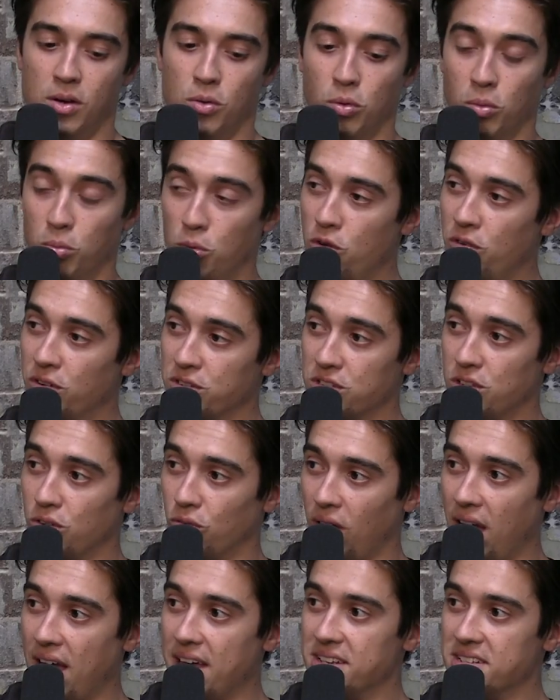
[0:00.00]
We'll move on to the
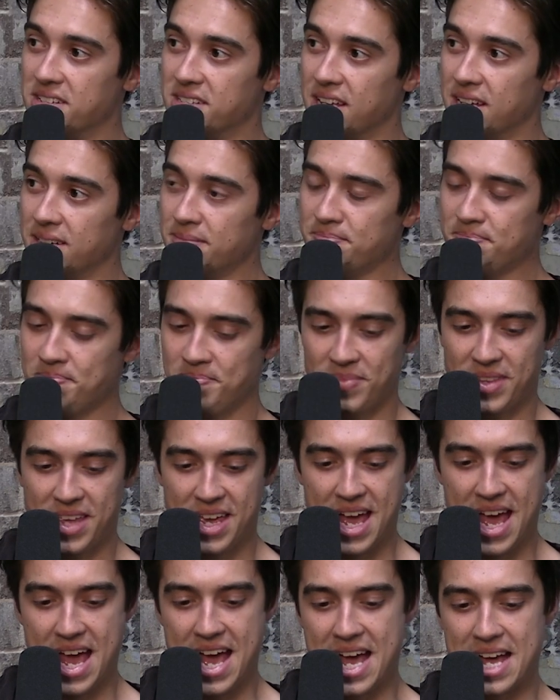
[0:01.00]
Raiders then.
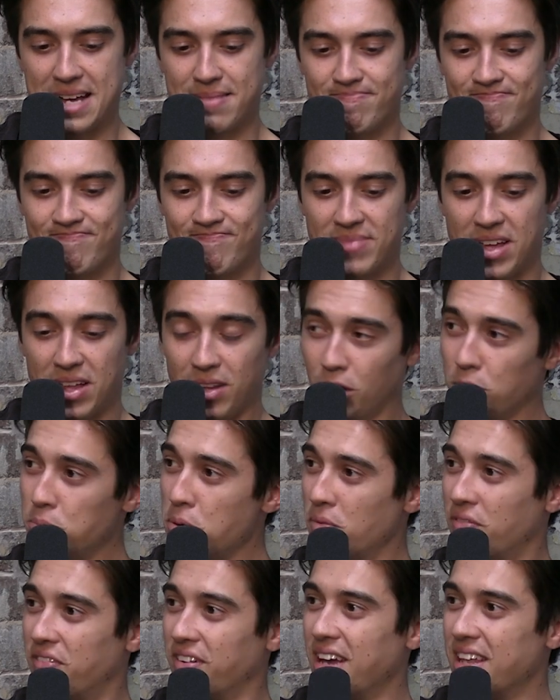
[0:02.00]
A lot of
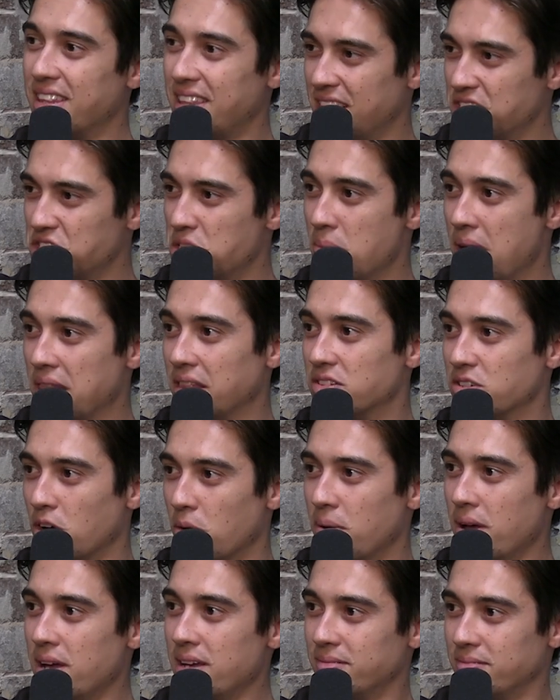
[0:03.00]
people forget they actually made the
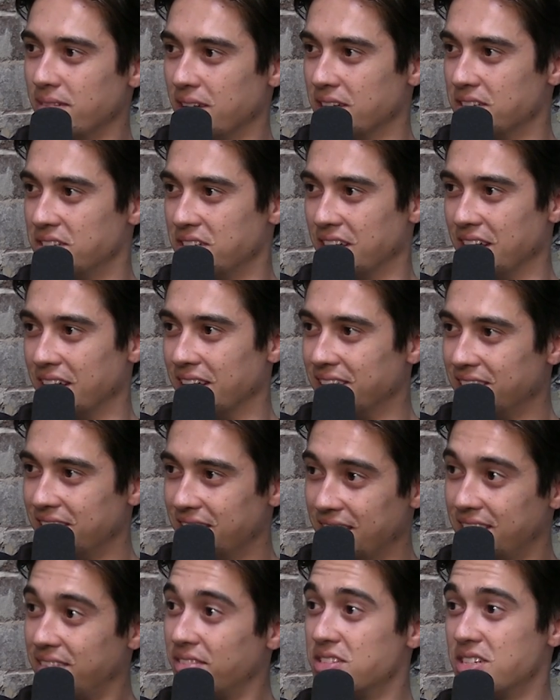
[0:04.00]
top eight last year.
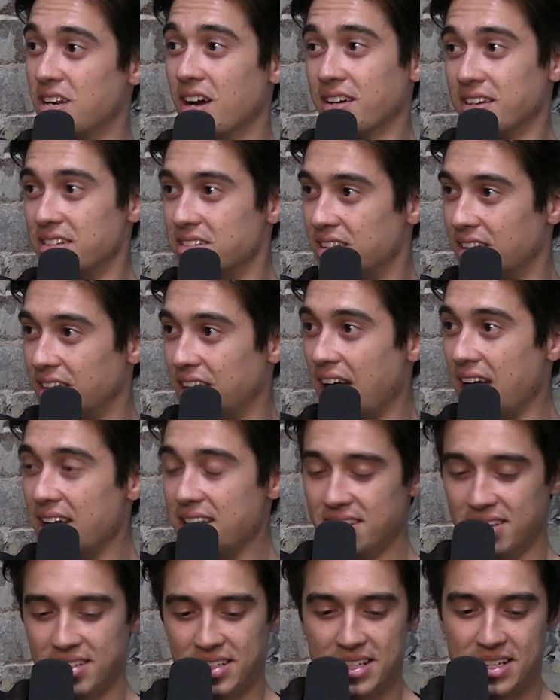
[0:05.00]
They stuck into the
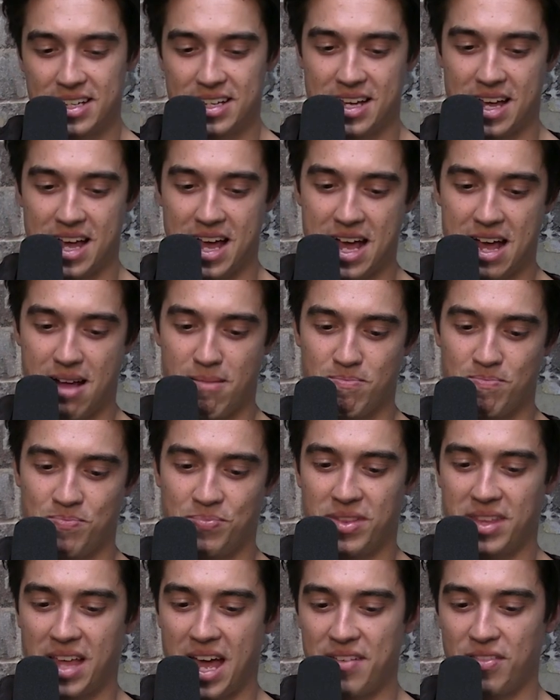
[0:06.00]
eight.
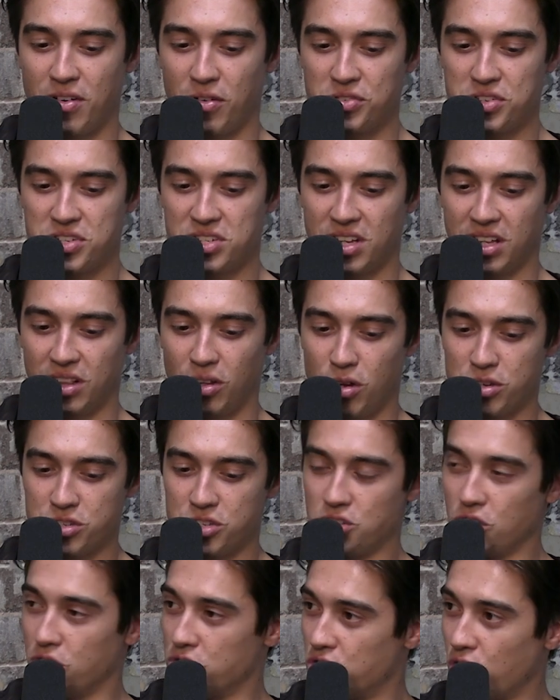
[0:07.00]
They've obviously
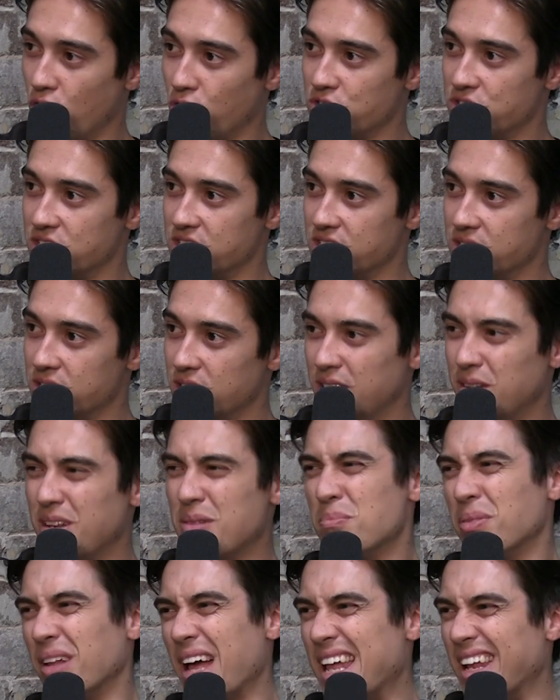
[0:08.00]
lost Josh Hodgson. He
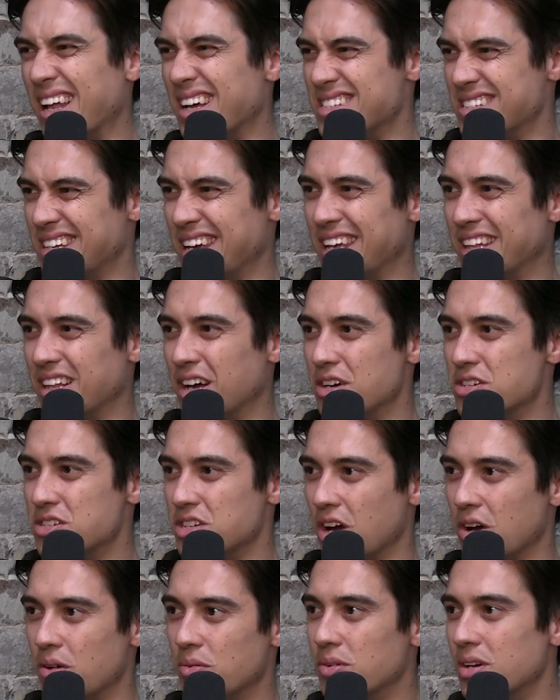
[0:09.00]
did play last year though,
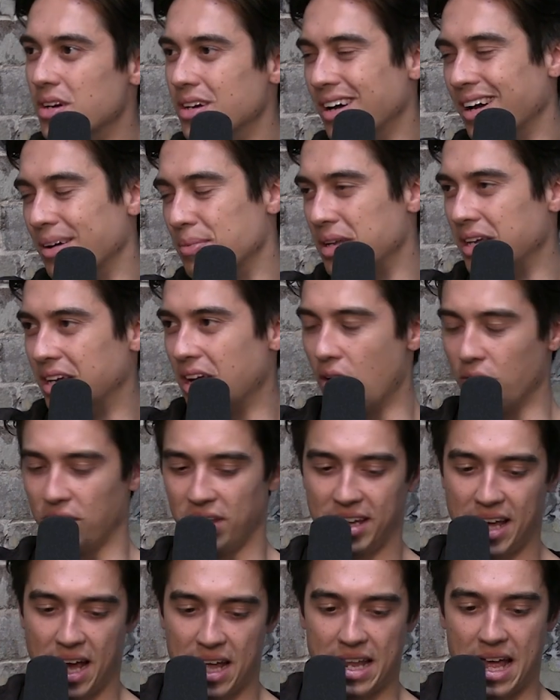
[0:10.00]
so I mean you can't
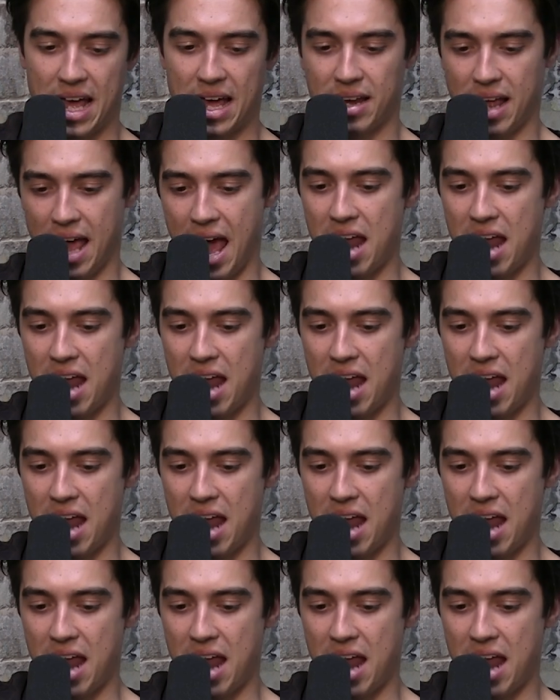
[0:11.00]
really count that.